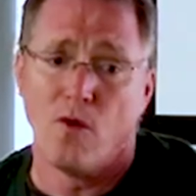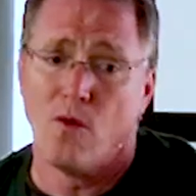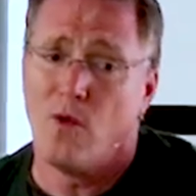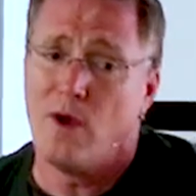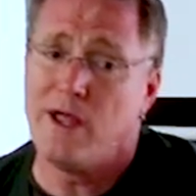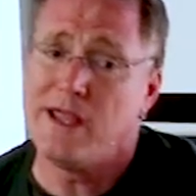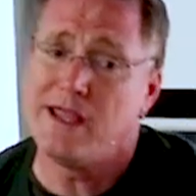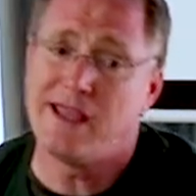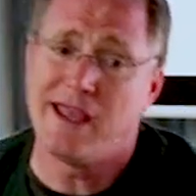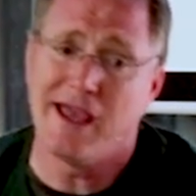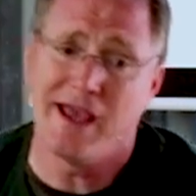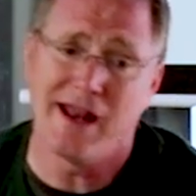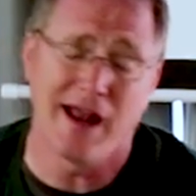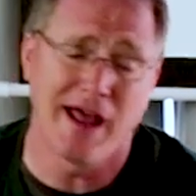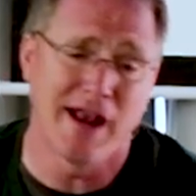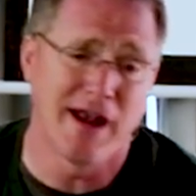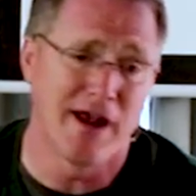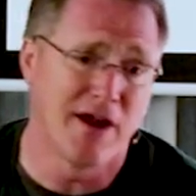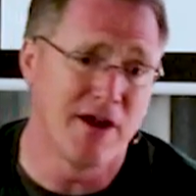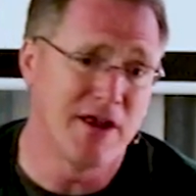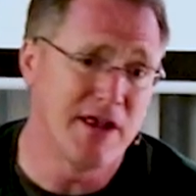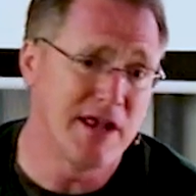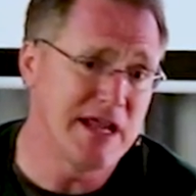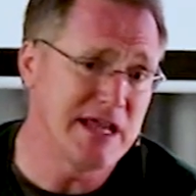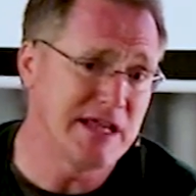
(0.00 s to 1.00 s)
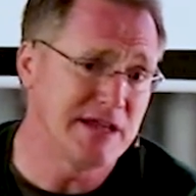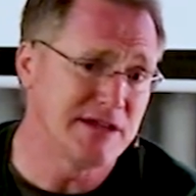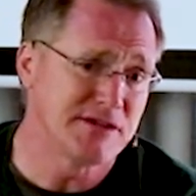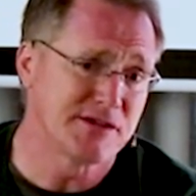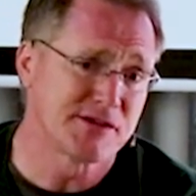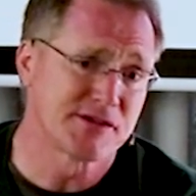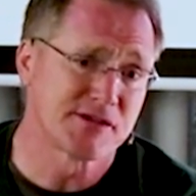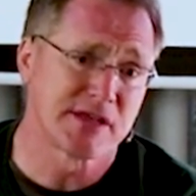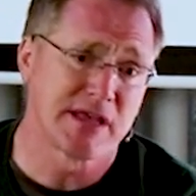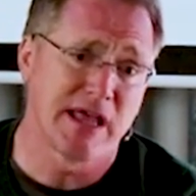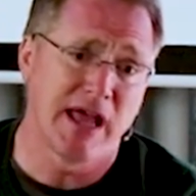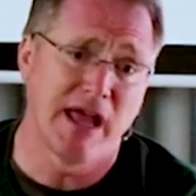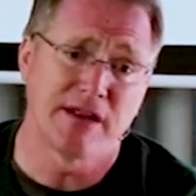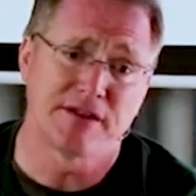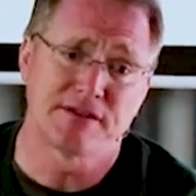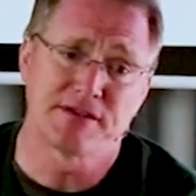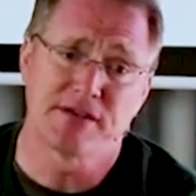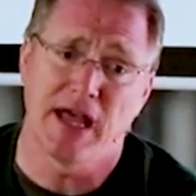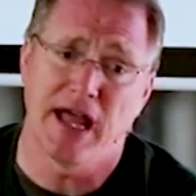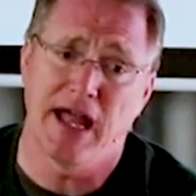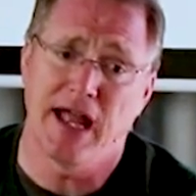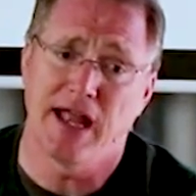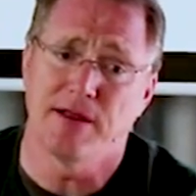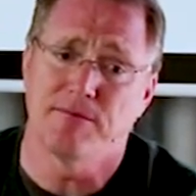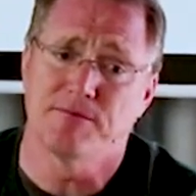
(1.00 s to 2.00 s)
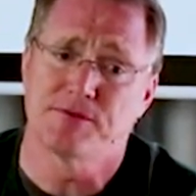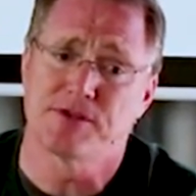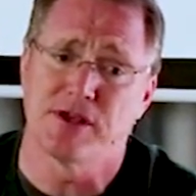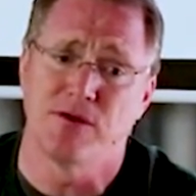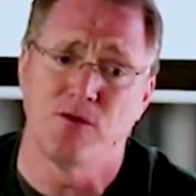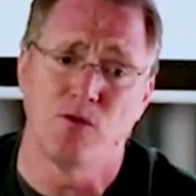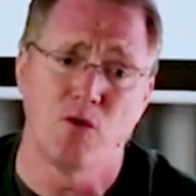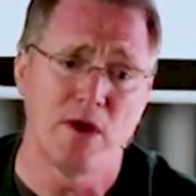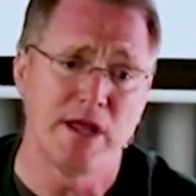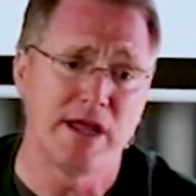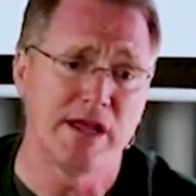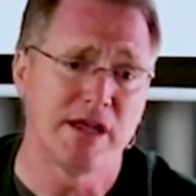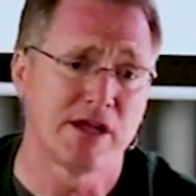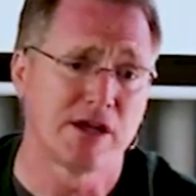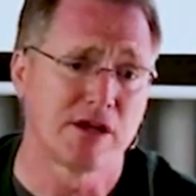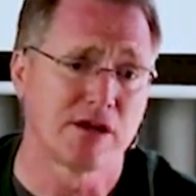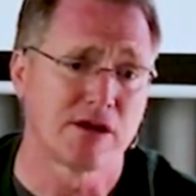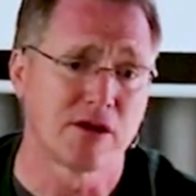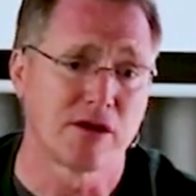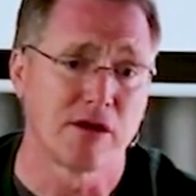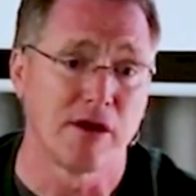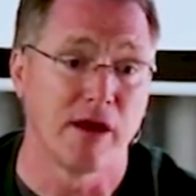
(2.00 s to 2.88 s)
we get on our knees at times, and we,